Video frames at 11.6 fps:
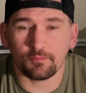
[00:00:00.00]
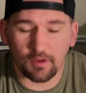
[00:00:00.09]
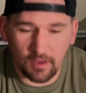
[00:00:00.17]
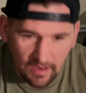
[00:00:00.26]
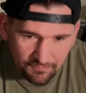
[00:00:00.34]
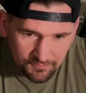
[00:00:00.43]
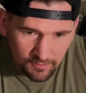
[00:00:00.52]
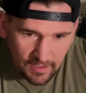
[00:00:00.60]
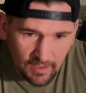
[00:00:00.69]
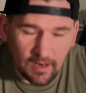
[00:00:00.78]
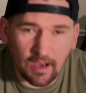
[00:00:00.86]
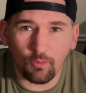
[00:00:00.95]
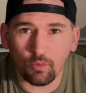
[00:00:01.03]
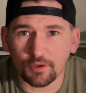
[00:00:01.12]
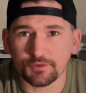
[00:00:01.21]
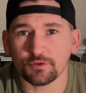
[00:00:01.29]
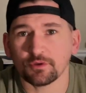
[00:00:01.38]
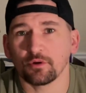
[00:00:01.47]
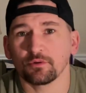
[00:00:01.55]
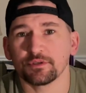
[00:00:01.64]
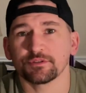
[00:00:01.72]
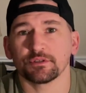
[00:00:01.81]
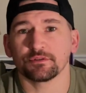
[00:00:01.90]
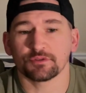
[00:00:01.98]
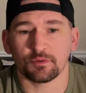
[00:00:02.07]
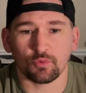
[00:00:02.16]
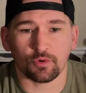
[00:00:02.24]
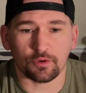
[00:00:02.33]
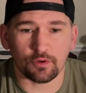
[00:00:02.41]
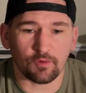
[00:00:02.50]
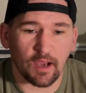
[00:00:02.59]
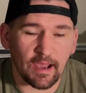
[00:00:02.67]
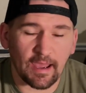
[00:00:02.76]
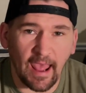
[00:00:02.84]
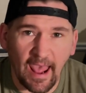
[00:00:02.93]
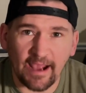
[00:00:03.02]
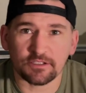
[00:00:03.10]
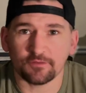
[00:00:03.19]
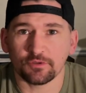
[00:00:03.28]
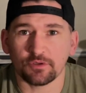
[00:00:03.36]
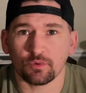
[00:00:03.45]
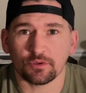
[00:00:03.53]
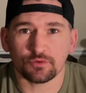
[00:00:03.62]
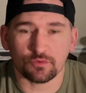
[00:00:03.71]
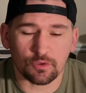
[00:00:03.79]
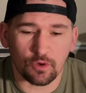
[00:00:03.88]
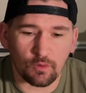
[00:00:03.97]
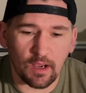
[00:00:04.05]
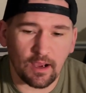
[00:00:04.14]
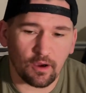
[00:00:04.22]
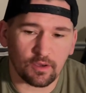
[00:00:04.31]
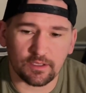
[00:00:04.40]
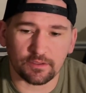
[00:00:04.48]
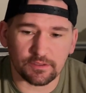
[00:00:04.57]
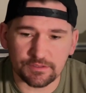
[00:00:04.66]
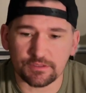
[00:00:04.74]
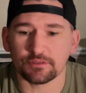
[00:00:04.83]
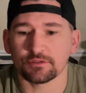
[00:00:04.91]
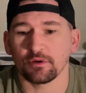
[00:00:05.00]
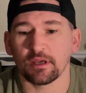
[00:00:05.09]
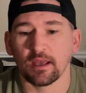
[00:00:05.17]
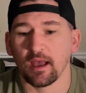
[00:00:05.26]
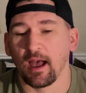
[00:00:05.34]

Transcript: after that I want to go listen to more Nova. I actively want to go out and listen to it.